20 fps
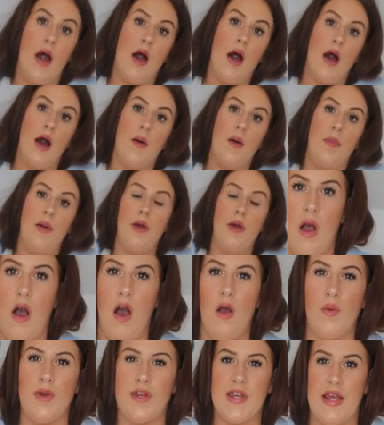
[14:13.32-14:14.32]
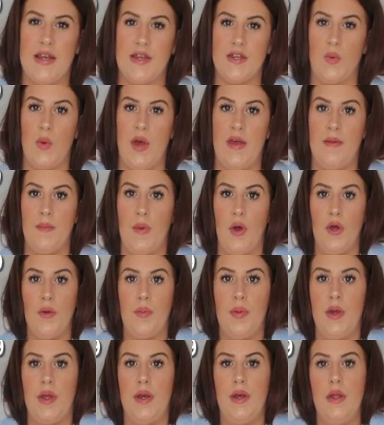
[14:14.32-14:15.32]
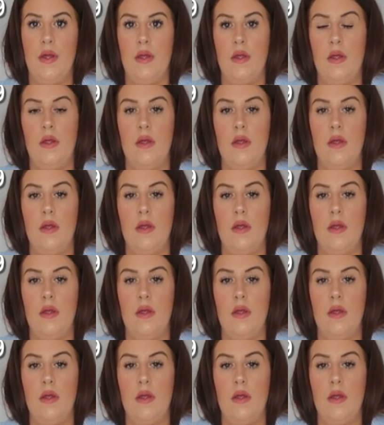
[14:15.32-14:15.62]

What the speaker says: up. I would tend to wear them open,